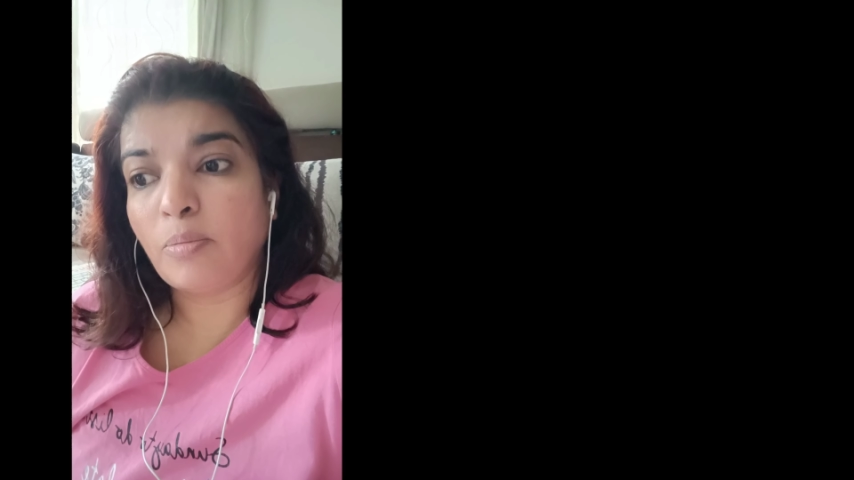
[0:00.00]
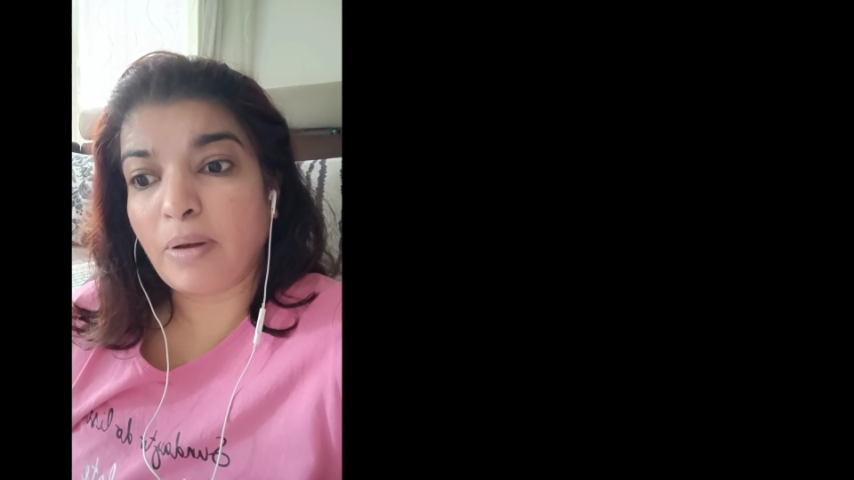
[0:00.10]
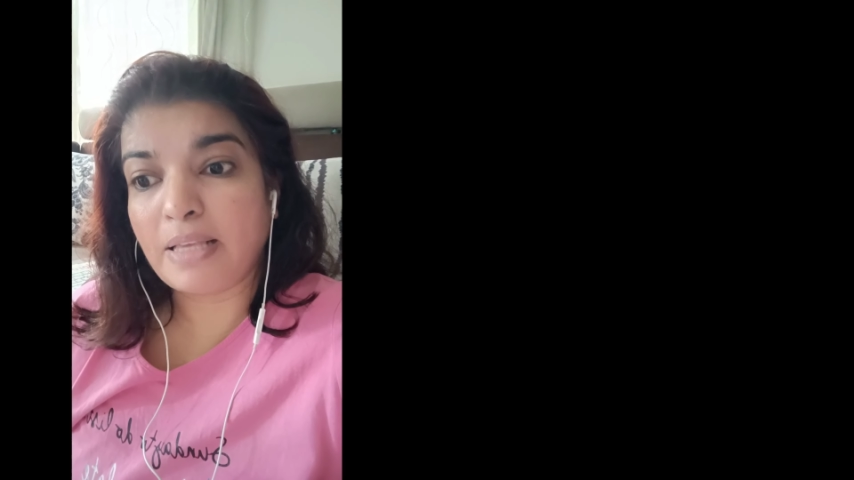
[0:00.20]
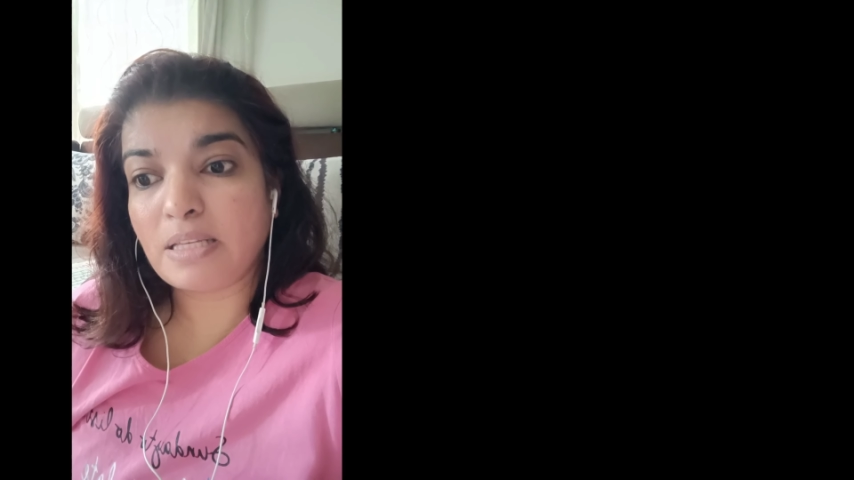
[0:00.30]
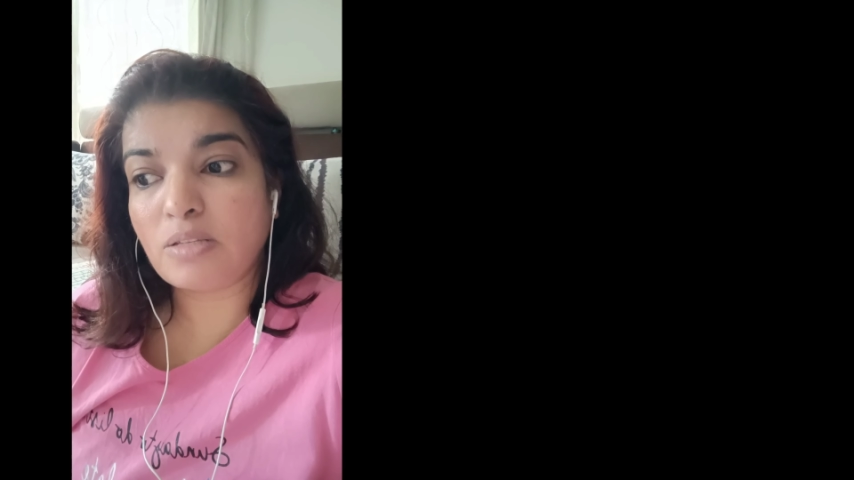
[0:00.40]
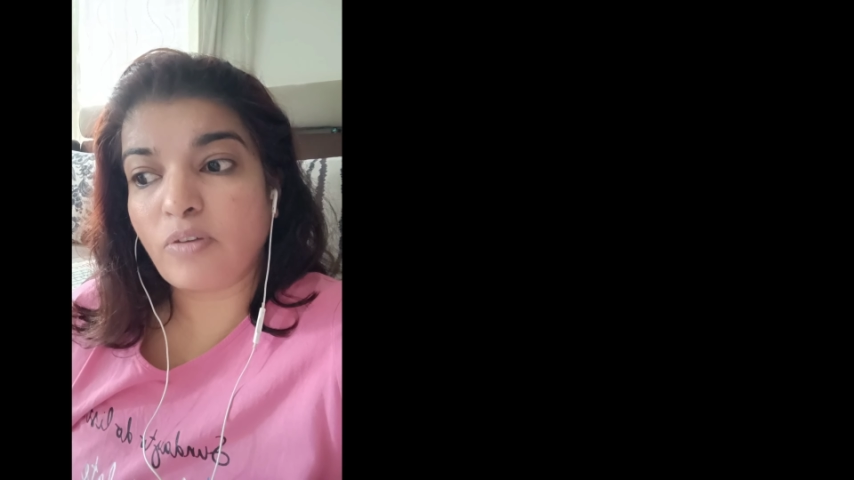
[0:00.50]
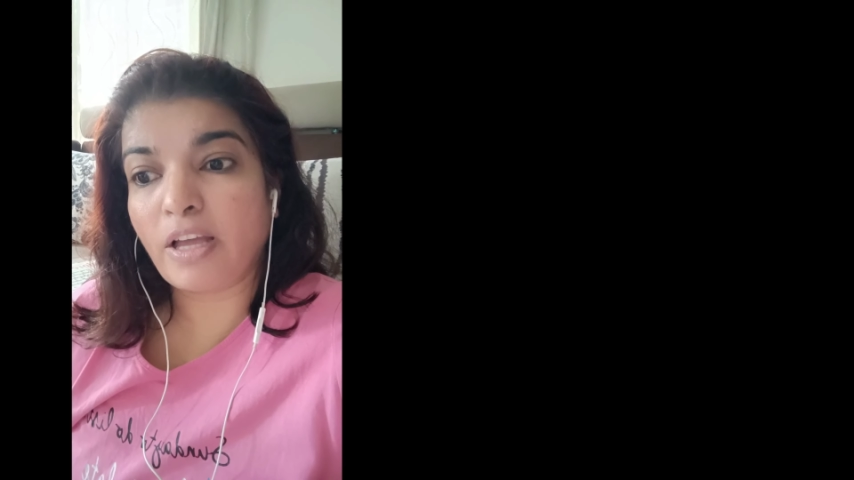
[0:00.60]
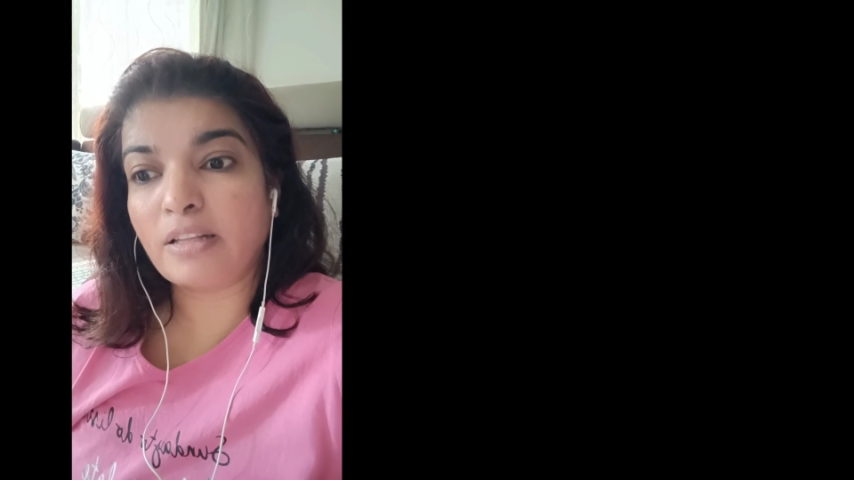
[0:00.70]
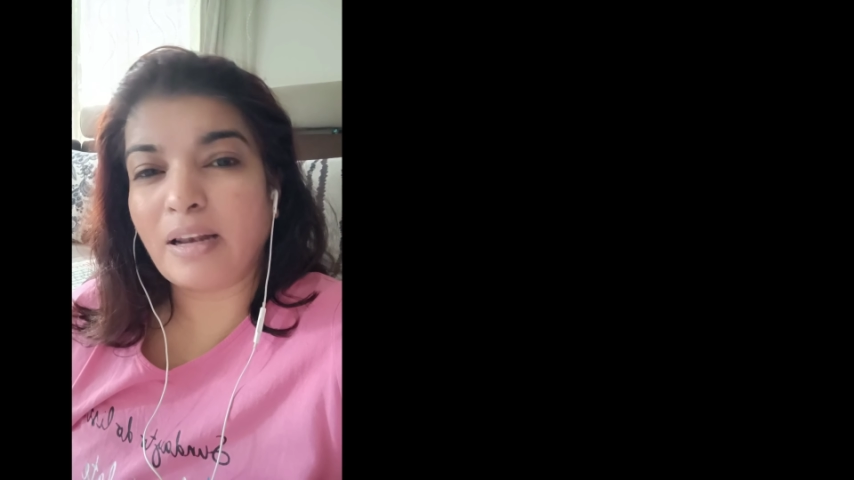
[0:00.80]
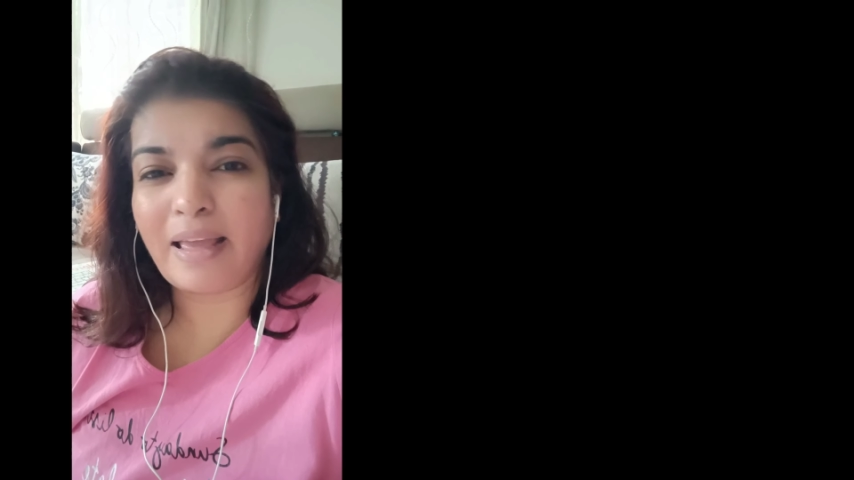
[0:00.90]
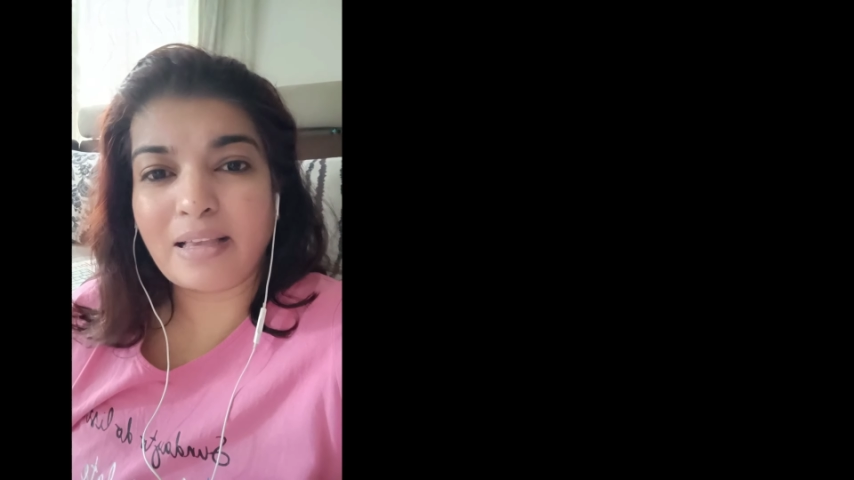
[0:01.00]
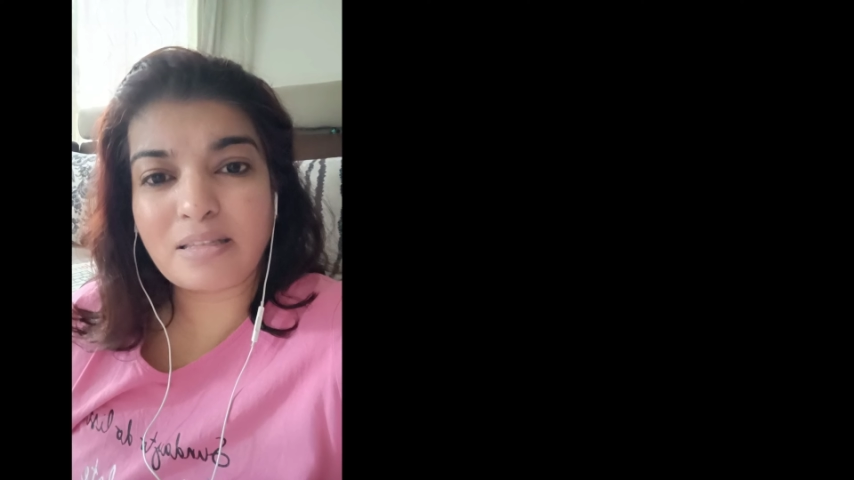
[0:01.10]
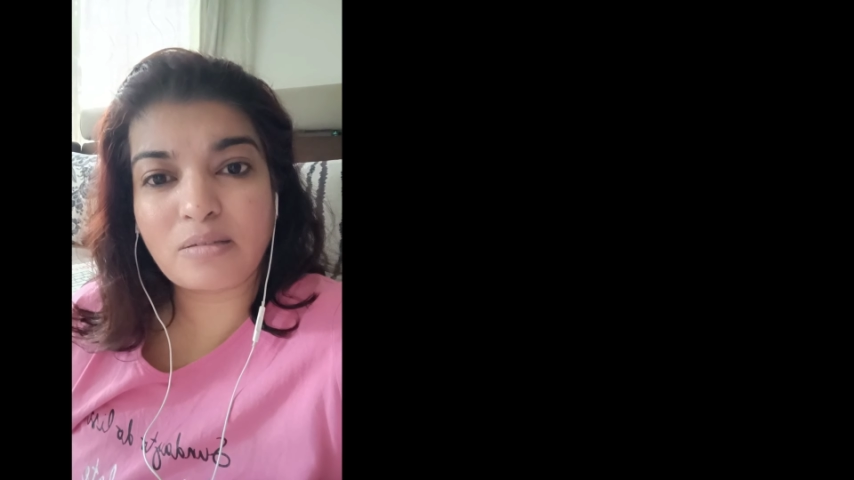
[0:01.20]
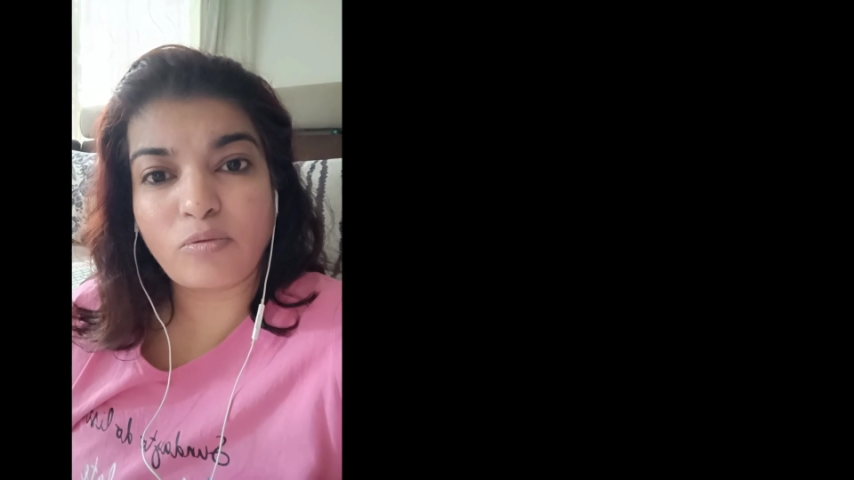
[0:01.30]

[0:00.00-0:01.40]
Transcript: places where the lakes